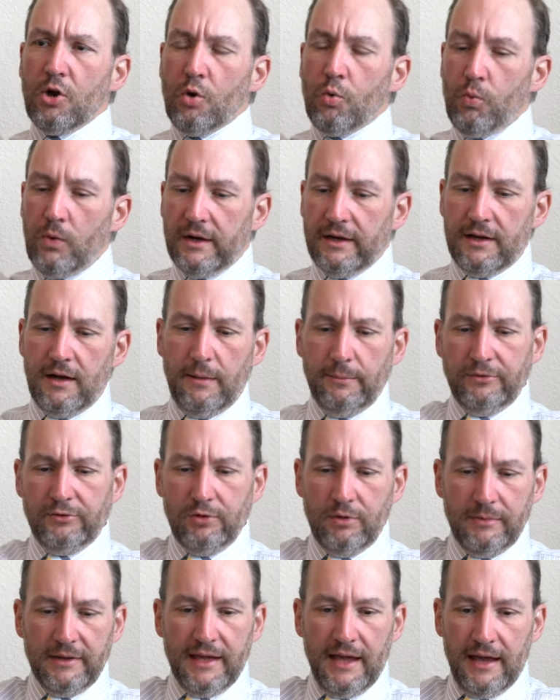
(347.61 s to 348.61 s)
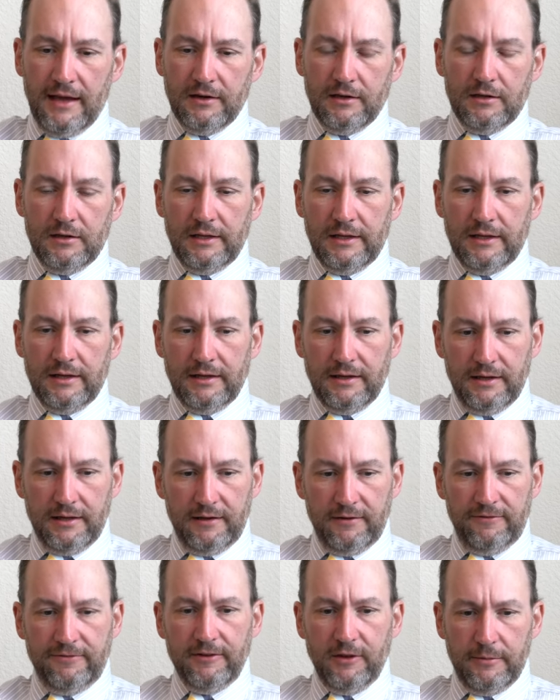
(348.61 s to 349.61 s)
When it comes to a mechanical
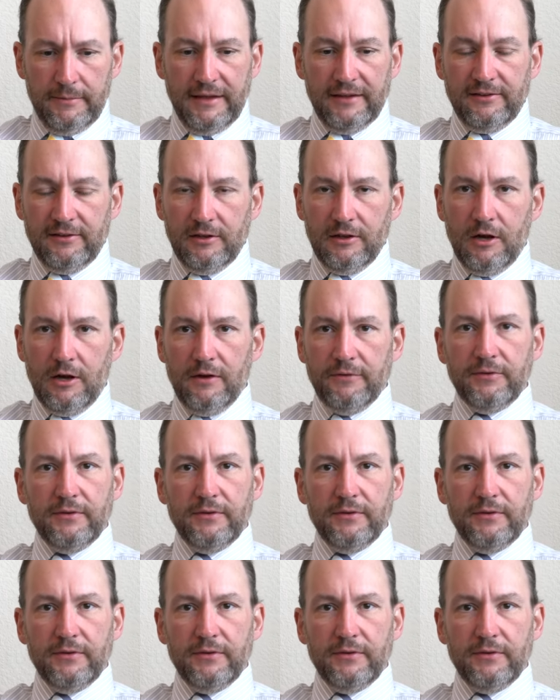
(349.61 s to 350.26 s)
film SLR.